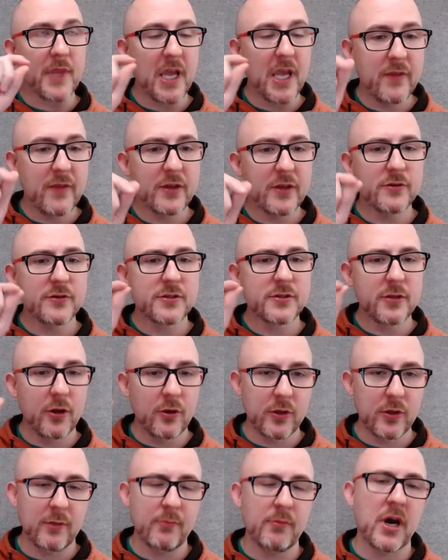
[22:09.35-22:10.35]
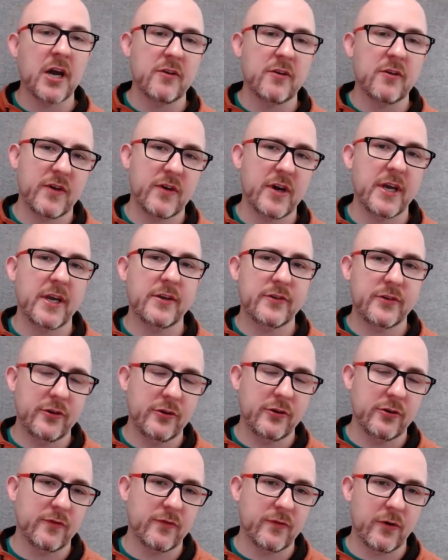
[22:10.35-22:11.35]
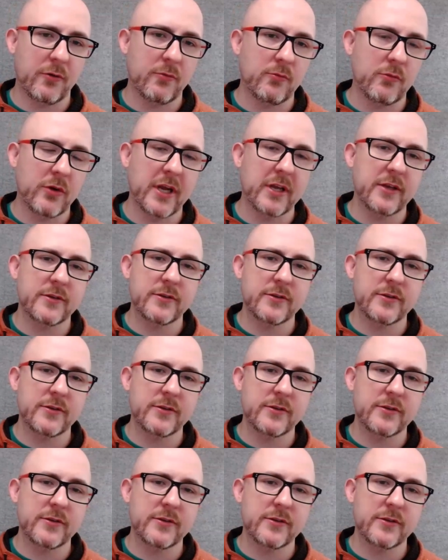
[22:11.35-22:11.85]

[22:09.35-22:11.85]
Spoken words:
and then you slowly modify it to your firm, right,